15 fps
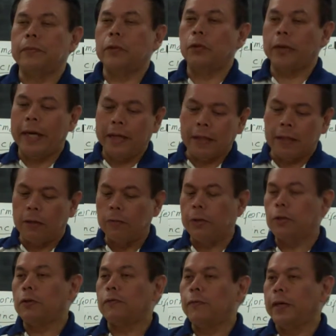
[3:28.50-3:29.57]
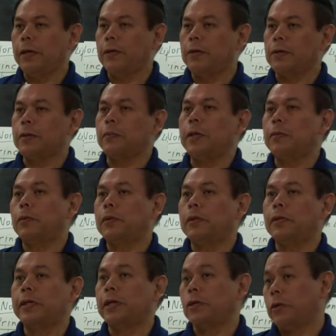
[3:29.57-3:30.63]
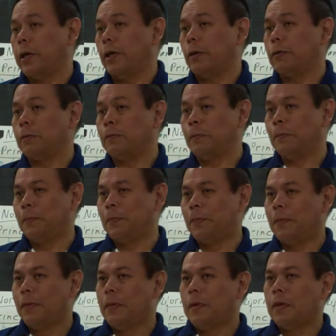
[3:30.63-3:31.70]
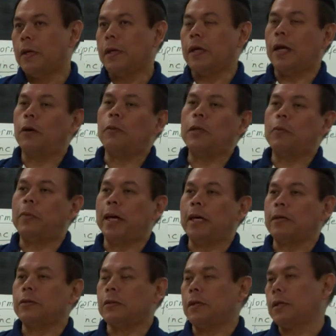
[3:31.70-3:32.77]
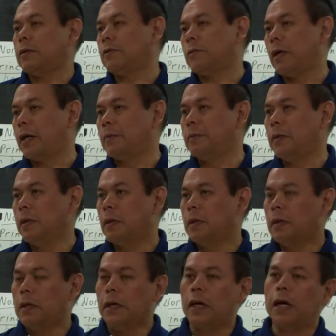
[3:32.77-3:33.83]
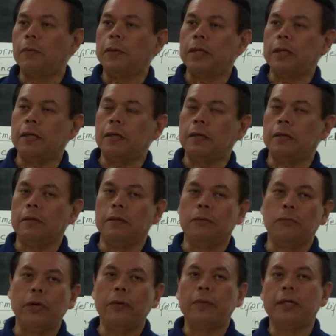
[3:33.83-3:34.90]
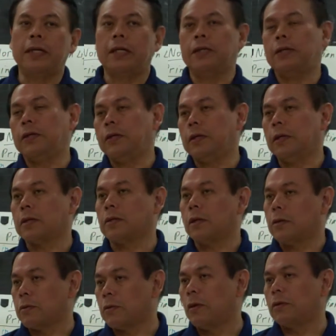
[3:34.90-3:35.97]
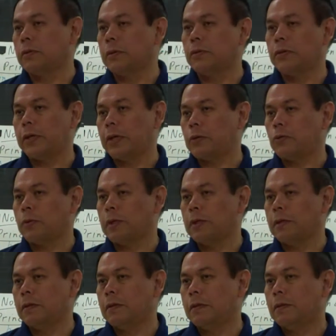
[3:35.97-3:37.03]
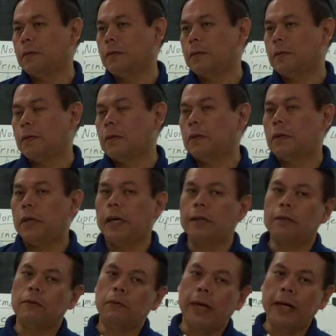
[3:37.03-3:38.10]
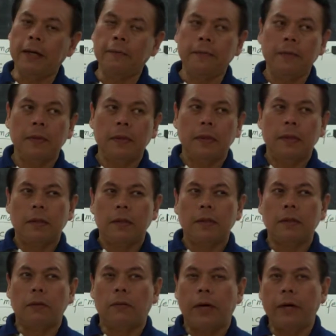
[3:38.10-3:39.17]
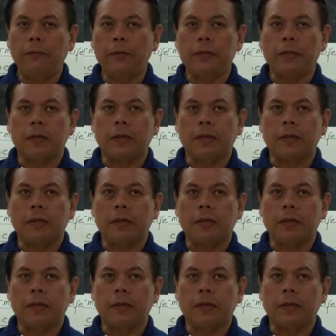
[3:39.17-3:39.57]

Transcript: You can't count with your fingers the people that he had killed, and how many banks he had robbed, how many women had he assaulted sexually. And the wife